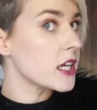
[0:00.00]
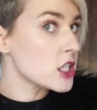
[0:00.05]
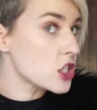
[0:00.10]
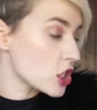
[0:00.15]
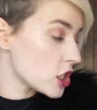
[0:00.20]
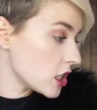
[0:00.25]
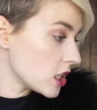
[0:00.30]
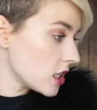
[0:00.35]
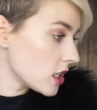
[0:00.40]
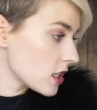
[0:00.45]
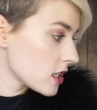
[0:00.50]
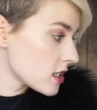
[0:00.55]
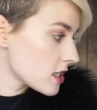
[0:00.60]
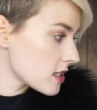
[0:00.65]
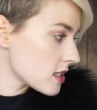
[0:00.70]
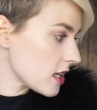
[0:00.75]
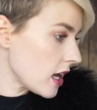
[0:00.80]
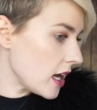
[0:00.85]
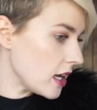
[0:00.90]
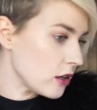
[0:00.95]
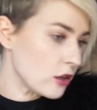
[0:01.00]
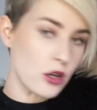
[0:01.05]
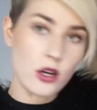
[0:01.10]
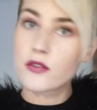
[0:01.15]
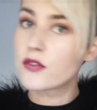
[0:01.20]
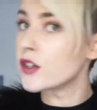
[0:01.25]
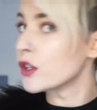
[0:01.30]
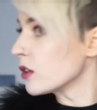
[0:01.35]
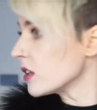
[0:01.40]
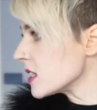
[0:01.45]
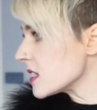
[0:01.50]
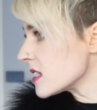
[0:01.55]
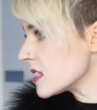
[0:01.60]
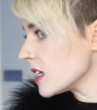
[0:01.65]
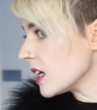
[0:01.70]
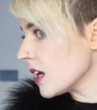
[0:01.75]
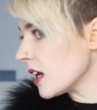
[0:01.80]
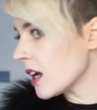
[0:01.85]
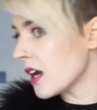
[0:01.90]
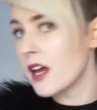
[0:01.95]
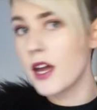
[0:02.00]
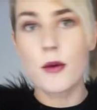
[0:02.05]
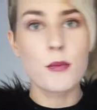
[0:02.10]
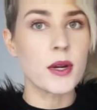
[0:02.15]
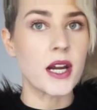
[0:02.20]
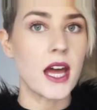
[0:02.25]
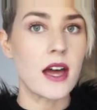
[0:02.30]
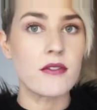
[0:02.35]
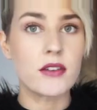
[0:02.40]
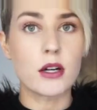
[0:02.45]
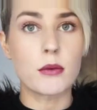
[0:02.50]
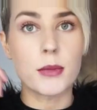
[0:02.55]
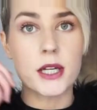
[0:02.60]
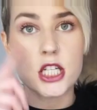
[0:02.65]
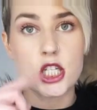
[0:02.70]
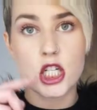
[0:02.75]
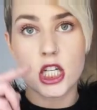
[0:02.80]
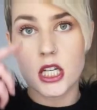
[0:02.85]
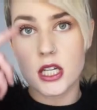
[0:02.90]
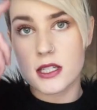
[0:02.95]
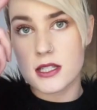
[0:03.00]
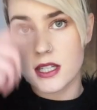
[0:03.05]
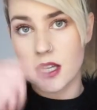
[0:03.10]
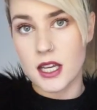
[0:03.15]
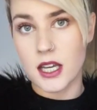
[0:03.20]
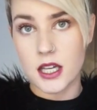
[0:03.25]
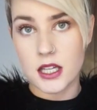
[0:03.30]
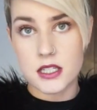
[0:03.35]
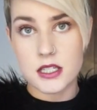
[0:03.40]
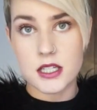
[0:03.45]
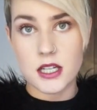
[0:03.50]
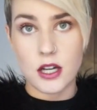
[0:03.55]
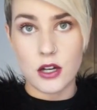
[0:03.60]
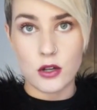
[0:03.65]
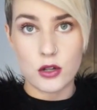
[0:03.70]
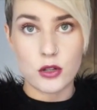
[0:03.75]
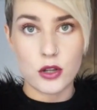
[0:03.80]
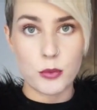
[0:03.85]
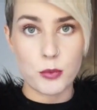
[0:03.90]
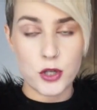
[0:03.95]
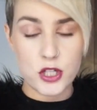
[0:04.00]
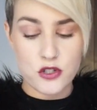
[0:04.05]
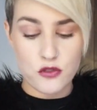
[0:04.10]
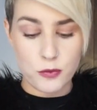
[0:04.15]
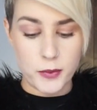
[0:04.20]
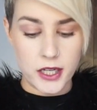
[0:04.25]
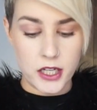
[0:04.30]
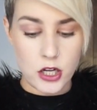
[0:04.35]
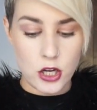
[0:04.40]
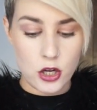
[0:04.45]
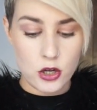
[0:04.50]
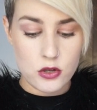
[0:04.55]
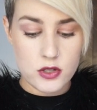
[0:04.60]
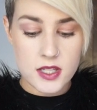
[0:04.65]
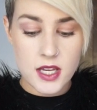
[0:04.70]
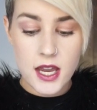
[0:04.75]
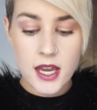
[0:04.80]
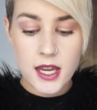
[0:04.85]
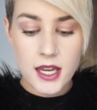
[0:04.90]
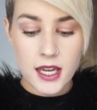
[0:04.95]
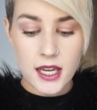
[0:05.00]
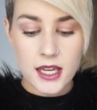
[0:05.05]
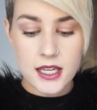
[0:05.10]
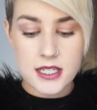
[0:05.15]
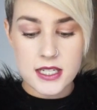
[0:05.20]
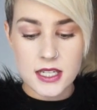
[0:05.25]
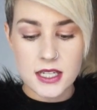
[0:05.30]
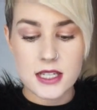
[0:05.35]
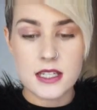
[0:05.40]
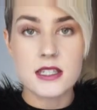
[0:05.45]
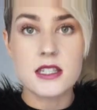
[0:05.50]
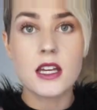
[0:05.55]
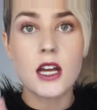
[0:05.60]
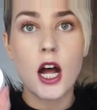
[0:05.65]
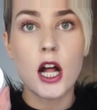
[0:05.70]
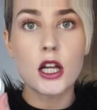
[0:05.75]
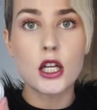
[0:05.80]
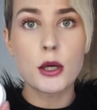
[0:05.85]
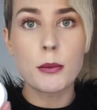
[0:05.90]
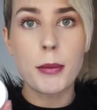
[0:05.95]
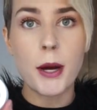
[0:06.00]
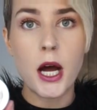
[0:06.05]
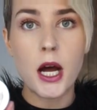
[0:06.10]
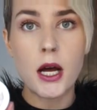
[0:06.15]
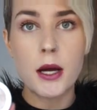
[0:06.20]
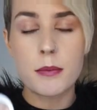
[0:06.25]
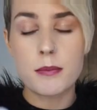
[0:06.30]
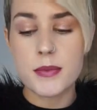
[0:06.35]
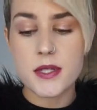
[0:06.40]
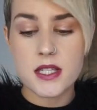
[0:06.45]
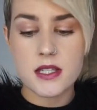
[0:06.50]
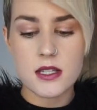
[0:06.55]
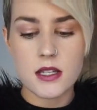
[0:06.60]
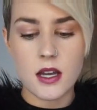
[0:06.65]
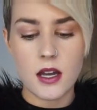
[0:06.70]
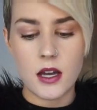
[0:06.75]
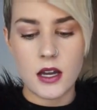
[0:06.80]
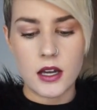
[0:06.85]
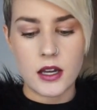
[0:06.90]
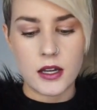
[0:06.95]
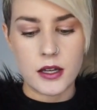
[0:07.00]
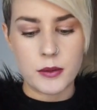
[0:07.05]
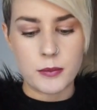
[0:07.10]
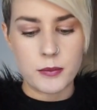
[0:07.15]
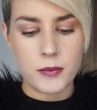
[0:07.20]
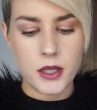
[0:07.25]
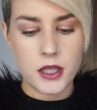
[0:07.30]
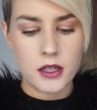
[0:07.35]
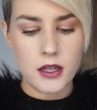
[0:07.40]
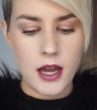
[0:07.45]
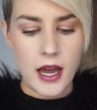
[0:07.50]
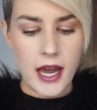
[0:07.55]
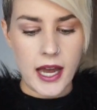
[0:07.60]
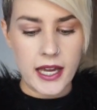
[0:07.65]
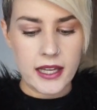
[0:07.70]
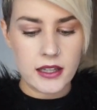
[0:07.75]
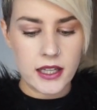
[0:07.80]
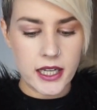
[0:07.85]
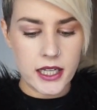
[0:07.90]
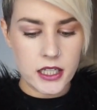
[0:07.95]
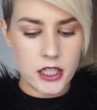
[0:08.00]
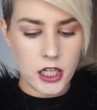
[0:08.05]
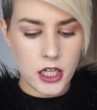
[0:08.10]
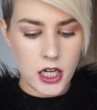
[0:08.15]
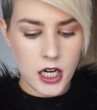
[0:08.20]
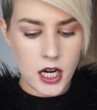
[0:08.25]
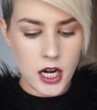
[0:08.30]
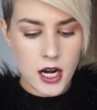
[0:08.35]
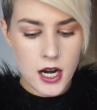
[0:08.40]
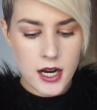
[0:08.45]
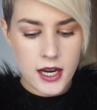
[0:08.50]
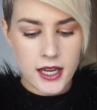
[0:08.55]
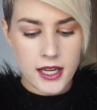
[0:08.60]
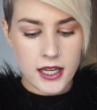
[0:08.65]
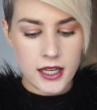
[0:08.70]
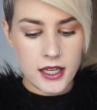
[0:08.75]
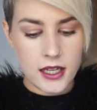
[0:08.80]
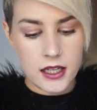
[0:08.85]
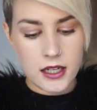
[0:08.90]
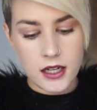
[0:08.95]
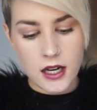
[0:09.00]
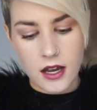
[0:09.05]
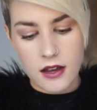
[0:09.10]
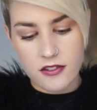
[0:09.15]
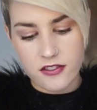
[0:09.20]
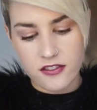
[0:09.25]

my cheeks, I don't know if you can see, but I have it on my cheeks and down the bridge of my nose. It is ColourPop's um, highlighter in